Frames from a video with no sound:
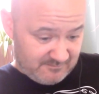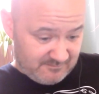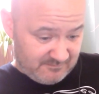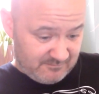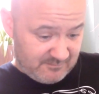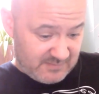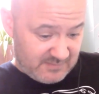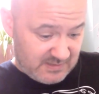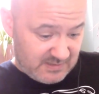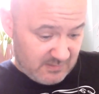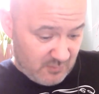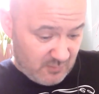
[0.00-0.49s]

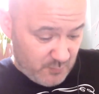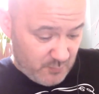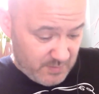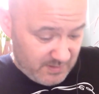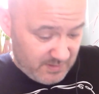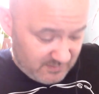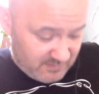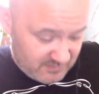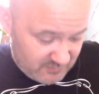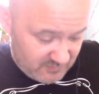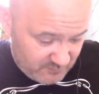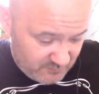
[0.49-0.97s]
Slow
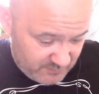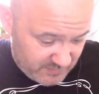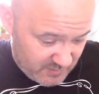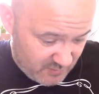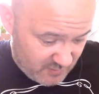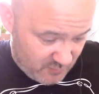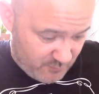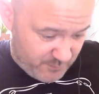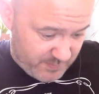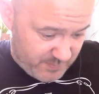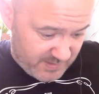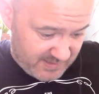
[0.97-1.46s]
build up,
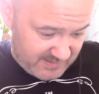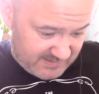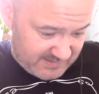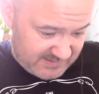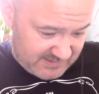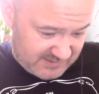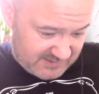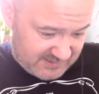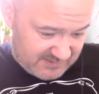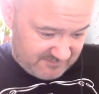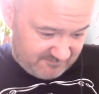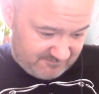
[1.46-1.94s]
no
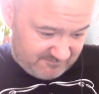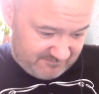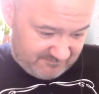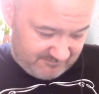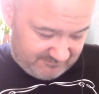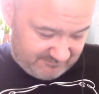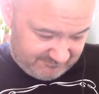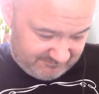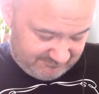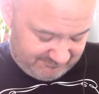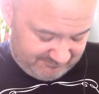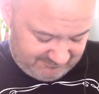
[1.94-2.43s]
pace.
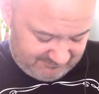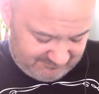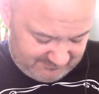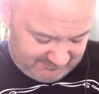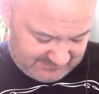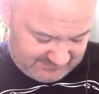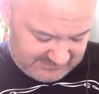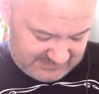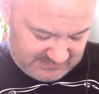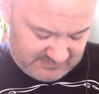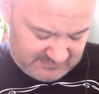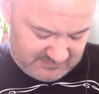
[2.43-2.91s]

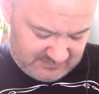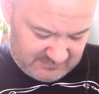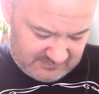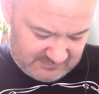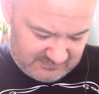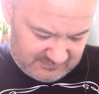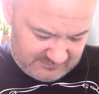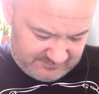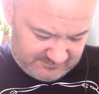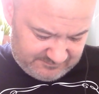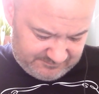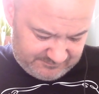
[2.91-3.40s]

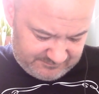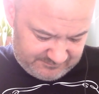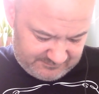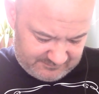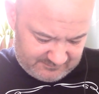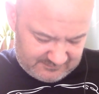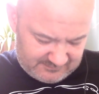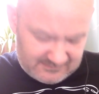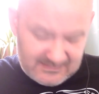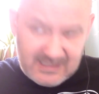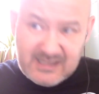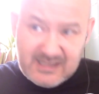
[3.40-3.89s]
Oh.
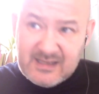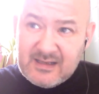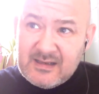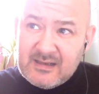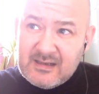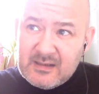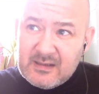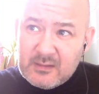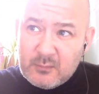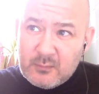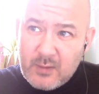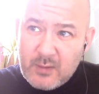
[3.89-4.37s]

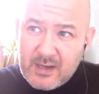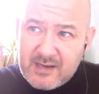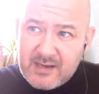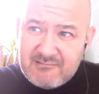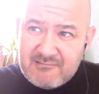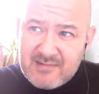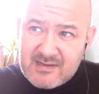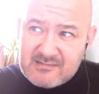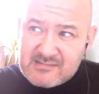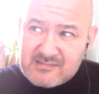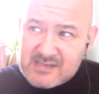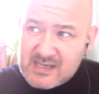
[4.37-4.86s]
Where are
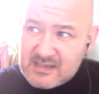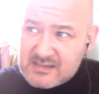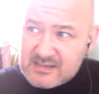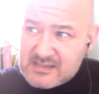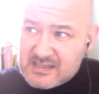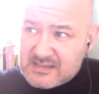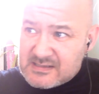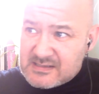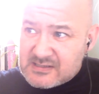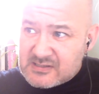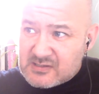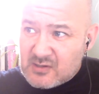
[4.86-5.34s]
our
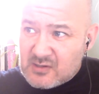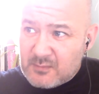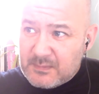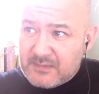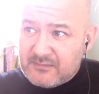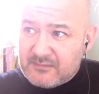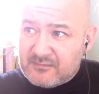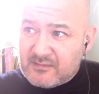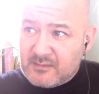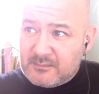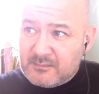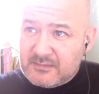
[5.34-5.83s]
assists coming
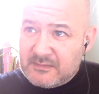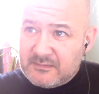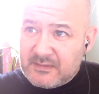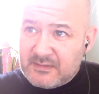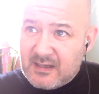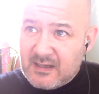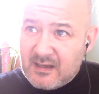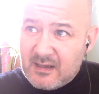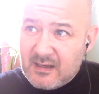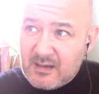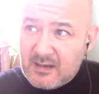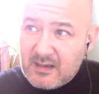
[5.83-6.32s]
from?
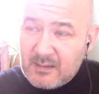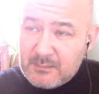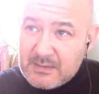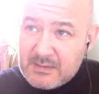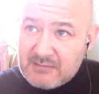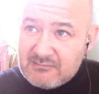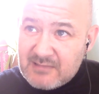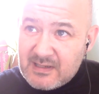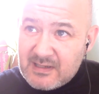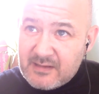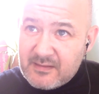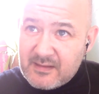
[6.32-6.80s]
Am I
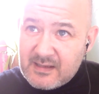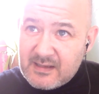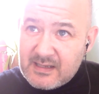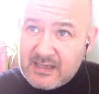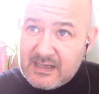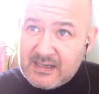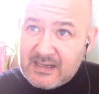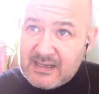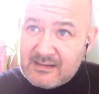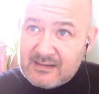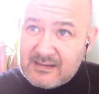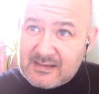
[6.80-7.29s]
right in thinking
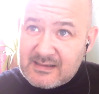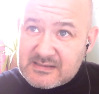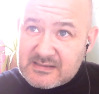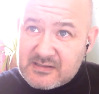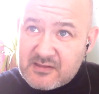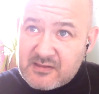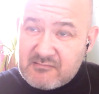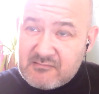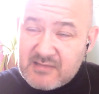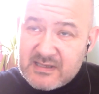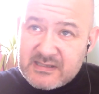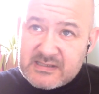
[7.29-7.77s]
our last
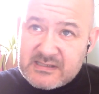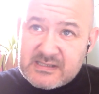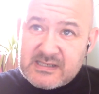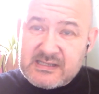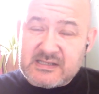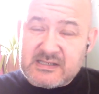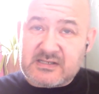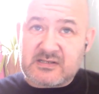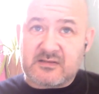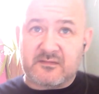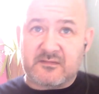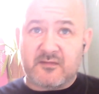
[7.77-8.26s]
3
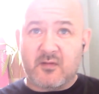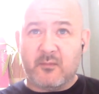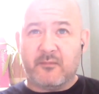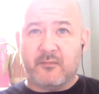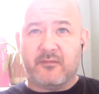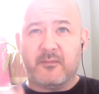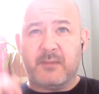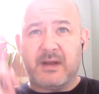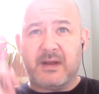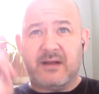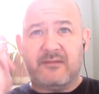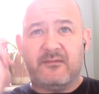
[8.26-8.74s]
assists have come
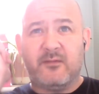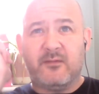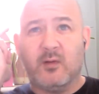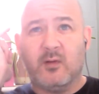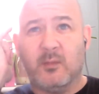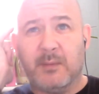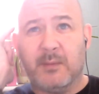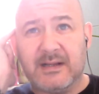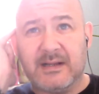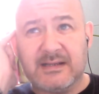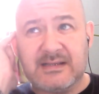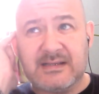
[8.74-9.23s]
from our
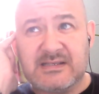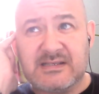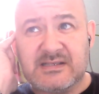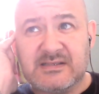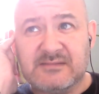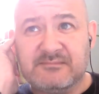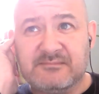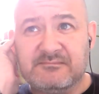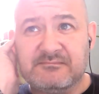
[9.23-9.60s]
fullbacks?